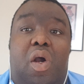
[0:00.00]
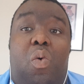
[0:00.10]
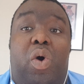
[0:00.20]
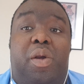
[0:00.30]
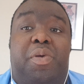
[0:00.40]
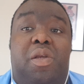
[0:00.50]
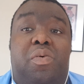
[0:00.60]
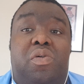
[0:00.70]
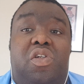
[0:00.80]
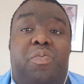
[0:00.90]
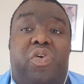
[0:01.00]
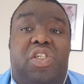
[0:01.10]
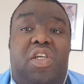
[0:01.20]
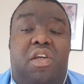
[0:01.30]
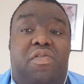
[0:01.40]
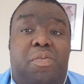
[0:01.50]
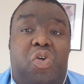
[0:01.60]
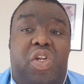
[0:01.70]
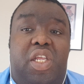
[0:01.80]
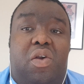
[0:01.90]
What up, people? It's your boy Chig from
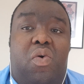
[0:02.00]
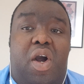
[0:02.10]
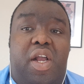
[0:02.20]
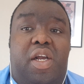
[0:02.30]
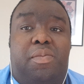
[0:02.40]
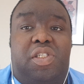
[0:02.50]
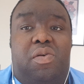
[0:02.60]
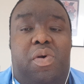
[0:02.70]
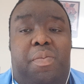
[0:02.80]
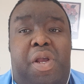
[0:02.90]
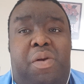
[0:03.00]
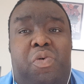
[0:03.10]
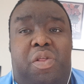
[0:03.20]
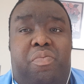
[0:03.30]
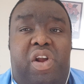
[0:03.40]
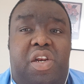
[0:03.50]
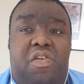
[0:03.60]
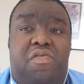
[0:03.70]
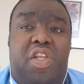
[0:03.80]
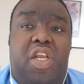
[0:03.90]
Guna Eagle Eye coming to it again with a brand
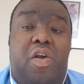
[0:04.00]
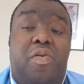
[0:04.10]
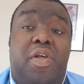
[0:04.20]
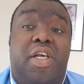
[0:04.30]
new video.